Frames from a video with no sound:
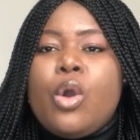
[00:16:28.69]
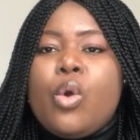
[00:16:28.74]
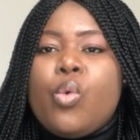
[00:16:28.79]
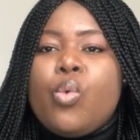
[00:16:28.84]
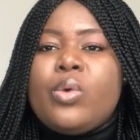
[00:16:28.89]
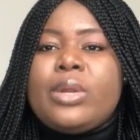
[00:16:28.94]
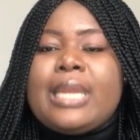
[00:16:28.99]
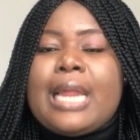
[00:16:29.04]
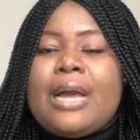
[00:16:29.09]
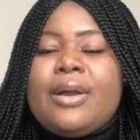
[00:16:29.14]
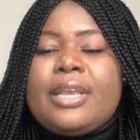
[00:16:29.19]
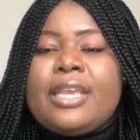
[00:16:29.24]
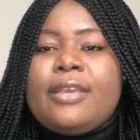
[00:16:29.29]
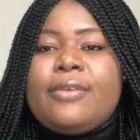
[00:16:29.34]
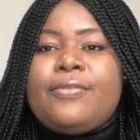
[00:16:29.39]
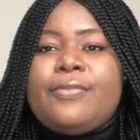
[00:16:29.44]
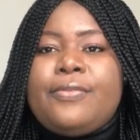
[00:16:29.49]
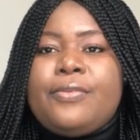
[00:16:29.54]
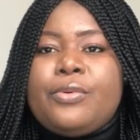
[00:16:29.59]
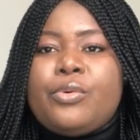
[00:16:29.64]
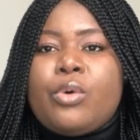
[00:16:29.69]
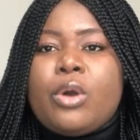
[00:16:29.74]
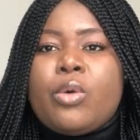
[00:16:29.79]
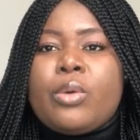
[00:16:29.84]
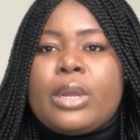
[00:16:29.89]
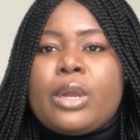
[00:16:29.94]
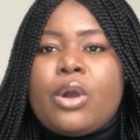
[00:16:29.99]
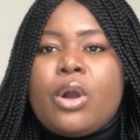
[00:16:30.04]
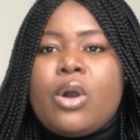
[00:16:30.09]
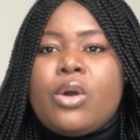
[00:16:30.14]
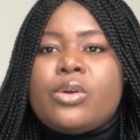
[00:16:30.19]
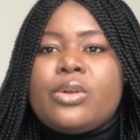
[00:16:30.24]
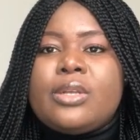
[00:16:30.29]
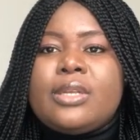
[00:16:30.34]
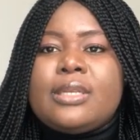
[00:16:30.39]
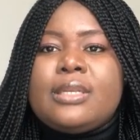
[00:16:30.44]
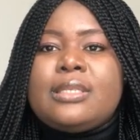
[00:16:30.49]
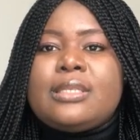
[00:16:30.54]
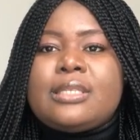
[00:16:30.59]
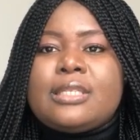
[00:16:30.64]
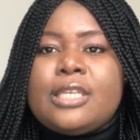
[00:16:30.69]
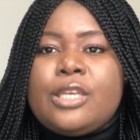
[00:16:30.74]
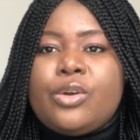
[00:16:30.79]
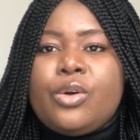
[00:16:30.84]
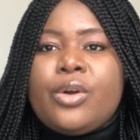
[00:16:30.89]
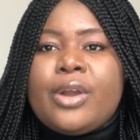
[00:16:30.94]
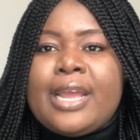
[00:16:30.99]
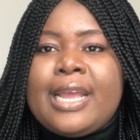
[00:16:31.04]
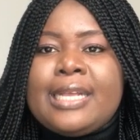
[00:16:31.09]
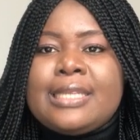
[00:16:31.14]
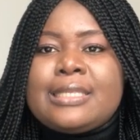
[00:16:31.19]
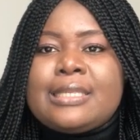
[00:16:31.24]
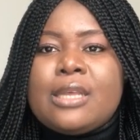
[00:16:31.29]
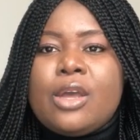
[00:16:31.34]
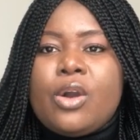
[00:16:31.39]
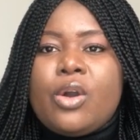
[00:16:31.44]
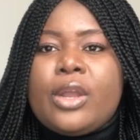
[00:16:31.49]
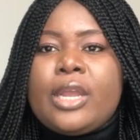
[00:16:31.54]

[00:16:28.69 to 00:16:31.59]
will now give you what we call COS,